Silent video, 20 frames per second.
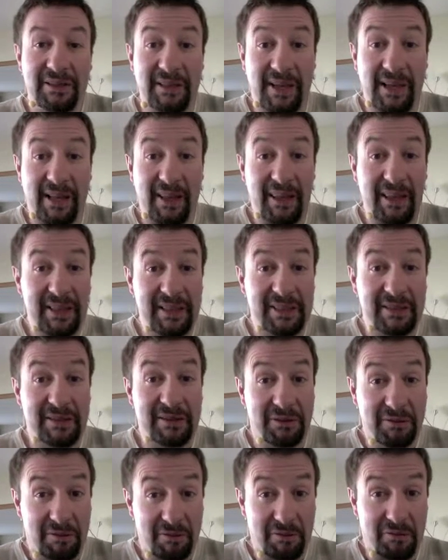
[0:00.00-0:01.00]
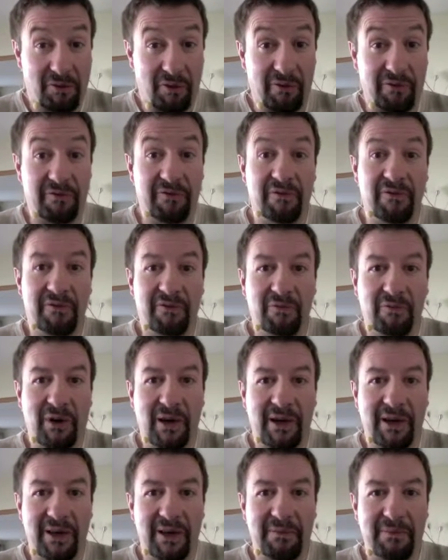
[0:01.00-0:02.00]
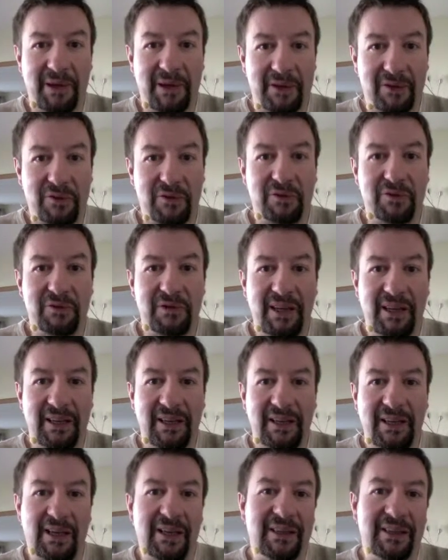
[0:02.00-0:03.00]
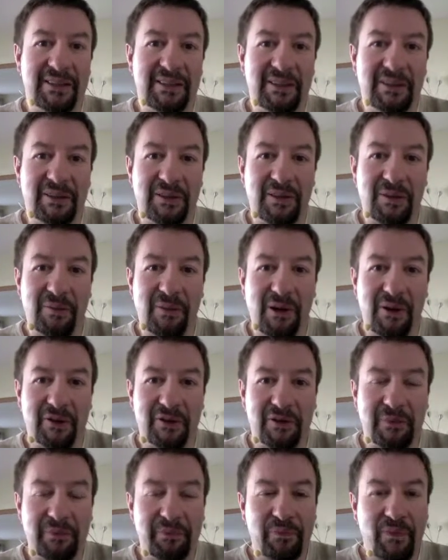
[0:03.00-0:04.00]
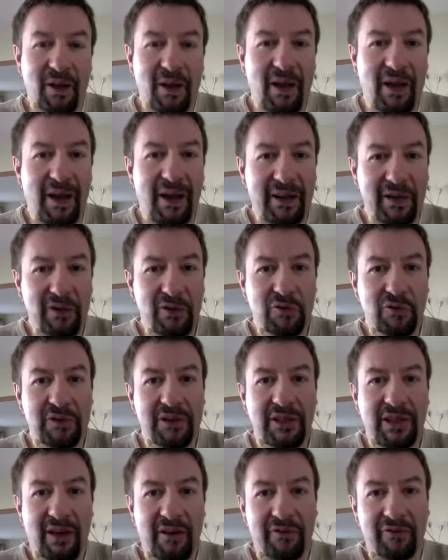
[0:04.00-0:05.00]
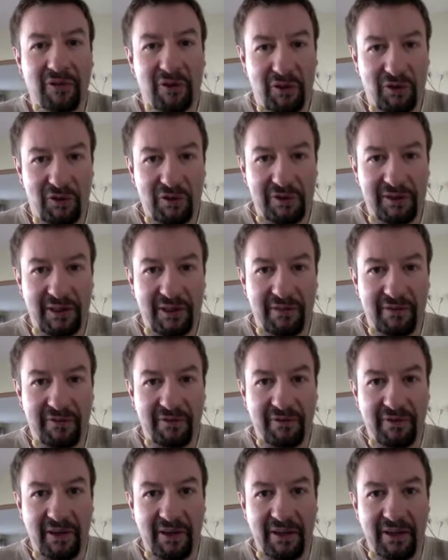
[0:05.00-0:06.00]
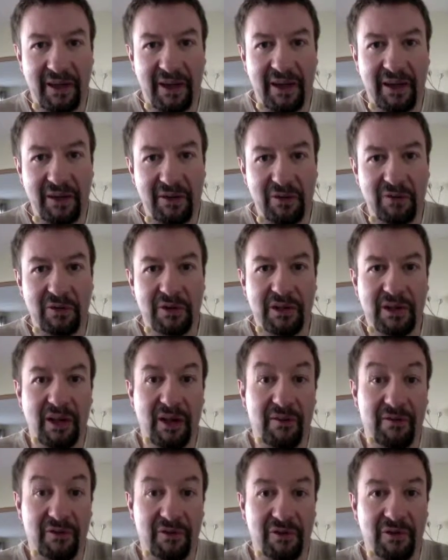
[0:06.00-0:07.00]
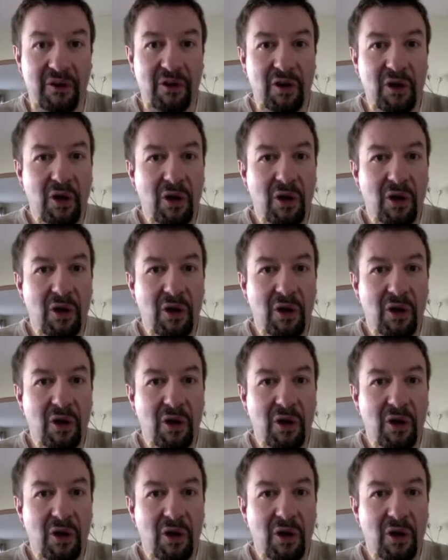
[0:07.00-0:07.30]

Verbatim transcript: And this drove my, my talk today and uh, about are you looking after yourself and are you looking after